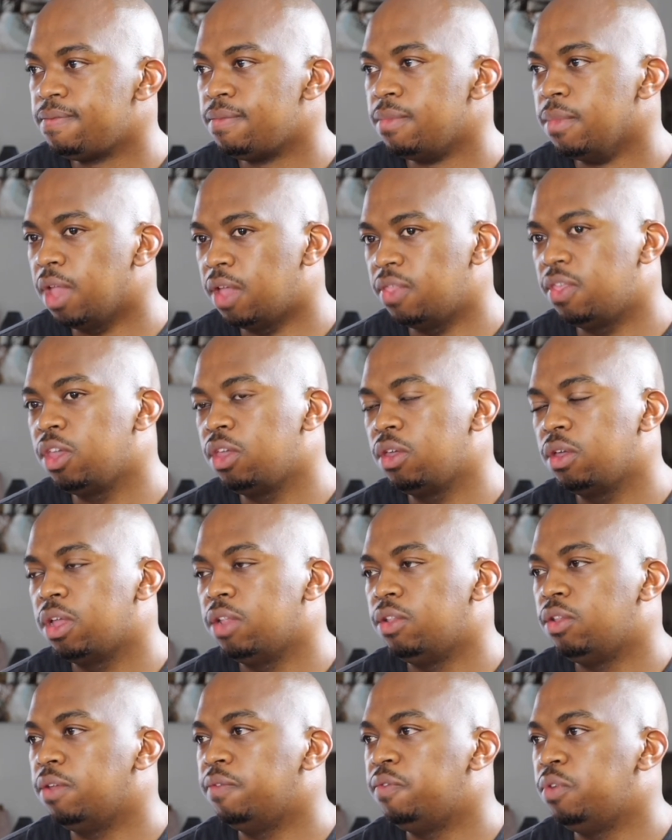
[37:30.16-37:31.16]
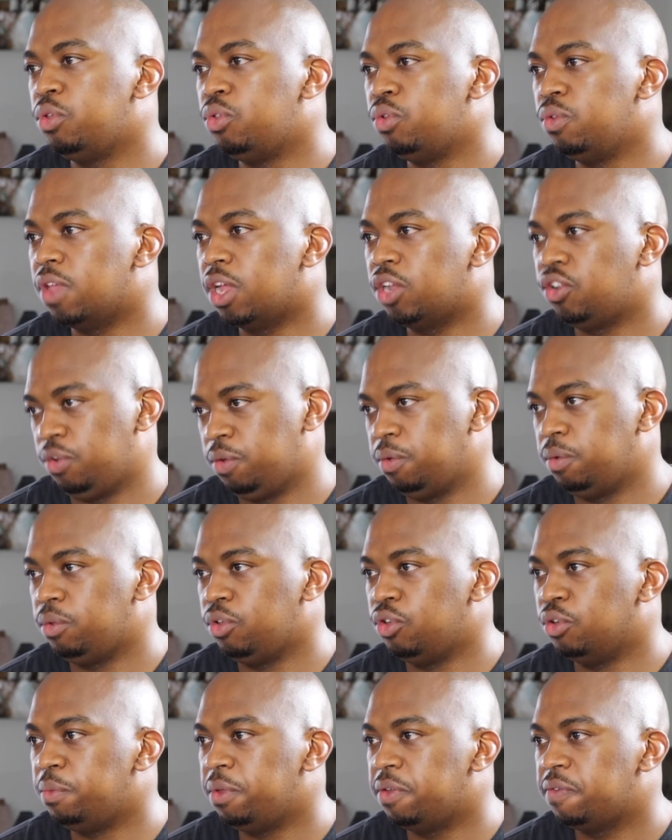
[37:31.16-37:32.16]
I think you can, if you do that,
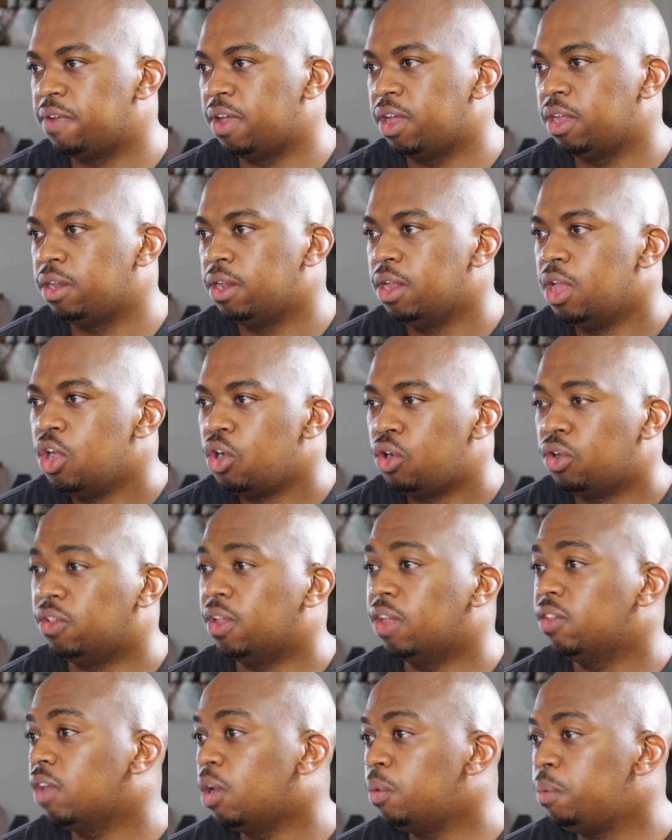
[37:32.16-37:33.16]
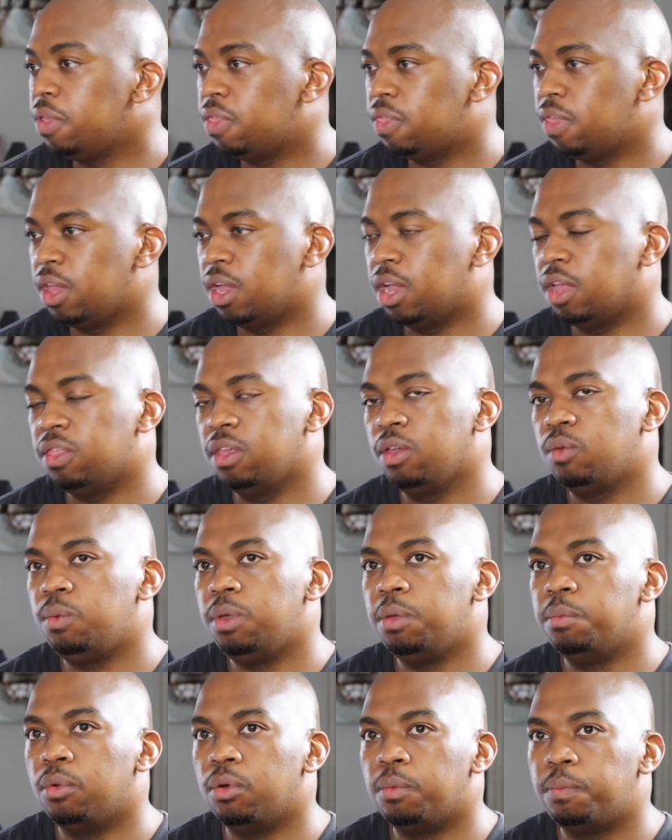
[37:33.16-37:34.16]
you'll be fine. Because that's how we think. I think we're
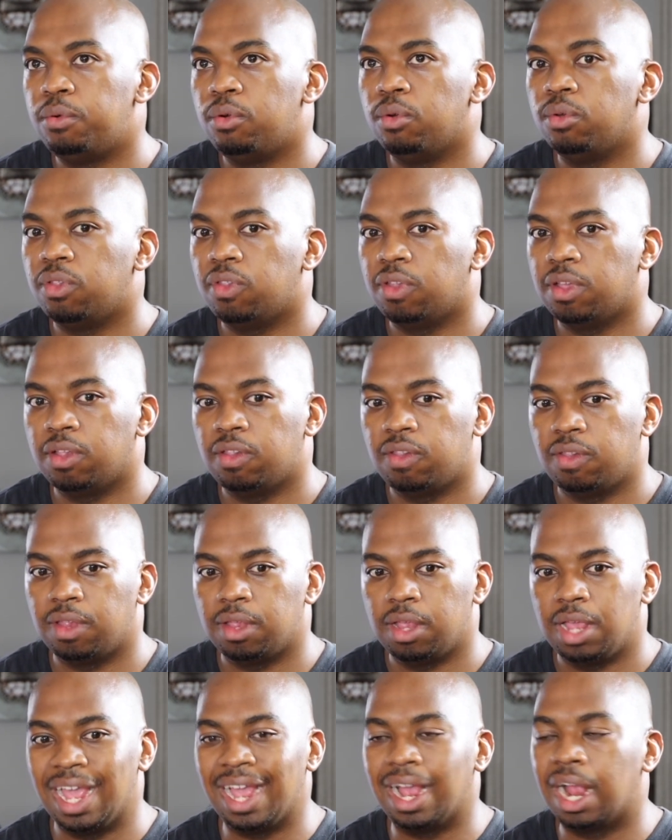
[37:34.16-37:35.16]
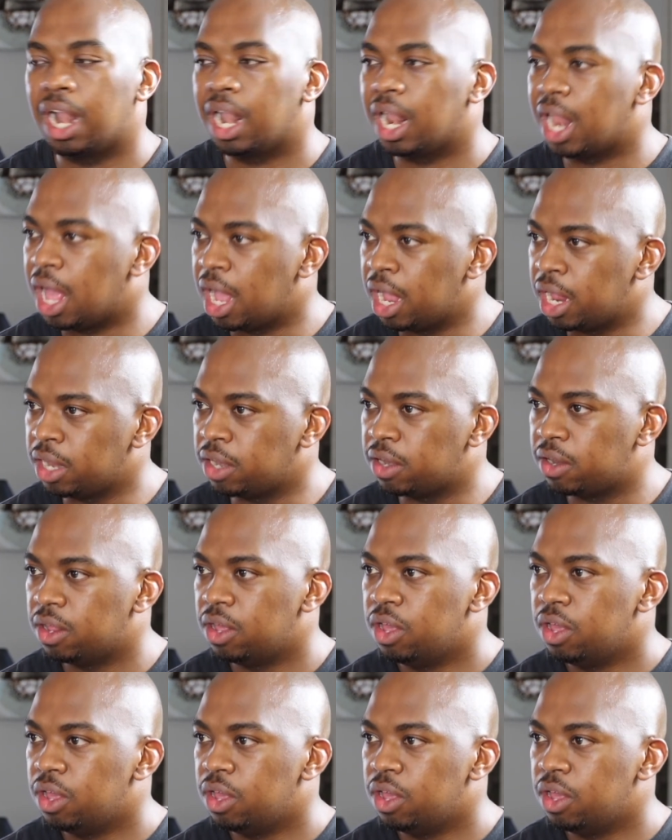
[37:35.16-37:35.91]
more process inclined.